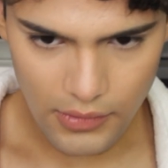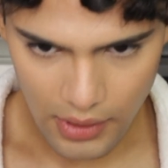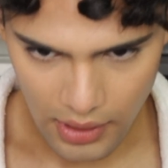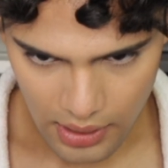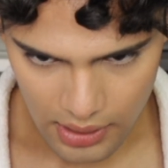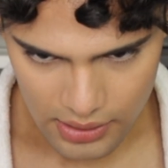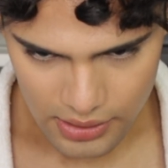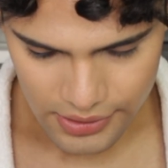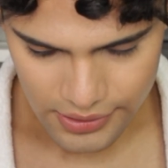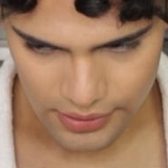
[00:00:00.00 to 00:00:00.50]

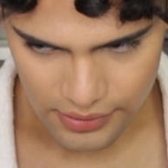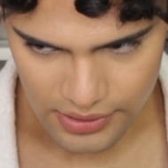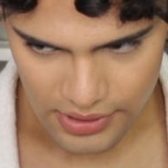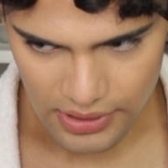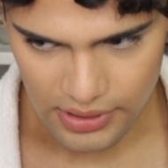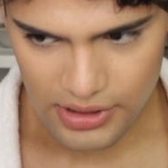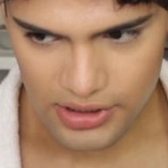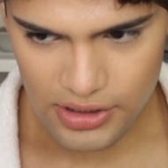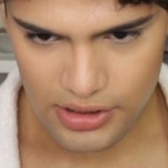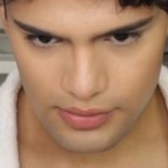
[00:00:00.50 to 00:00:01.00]
And
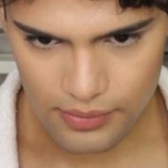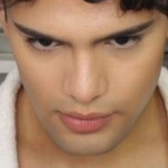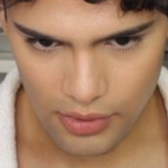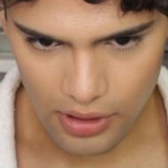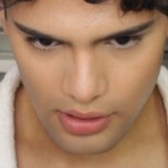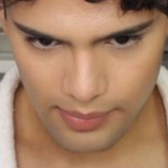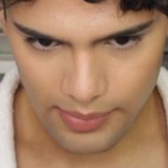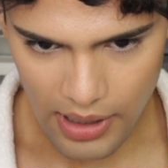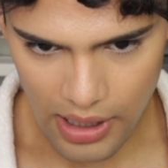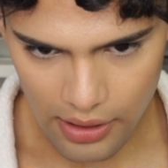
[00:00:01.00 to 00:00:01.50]
using this
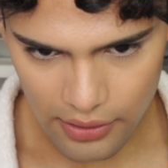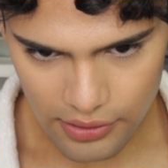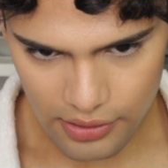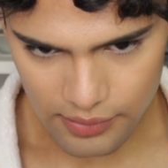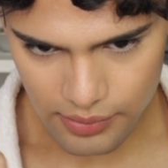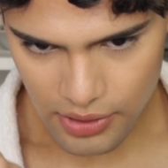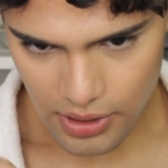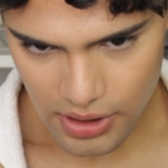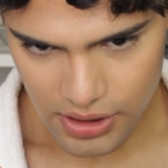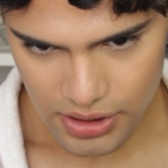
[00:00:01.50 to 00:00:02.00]
small powder
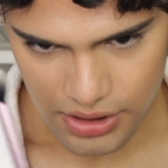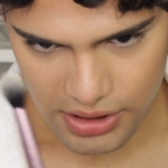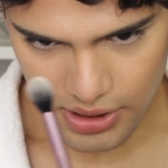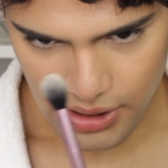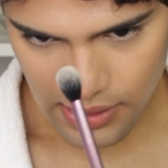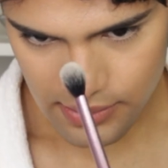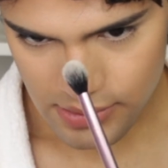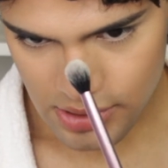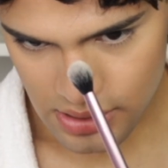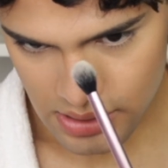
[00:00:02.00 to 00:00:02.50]
brush,
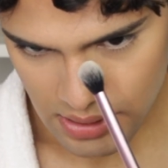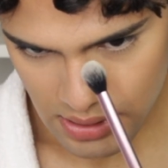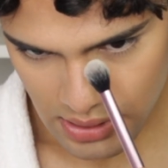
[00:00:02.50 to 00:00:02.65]
I'm just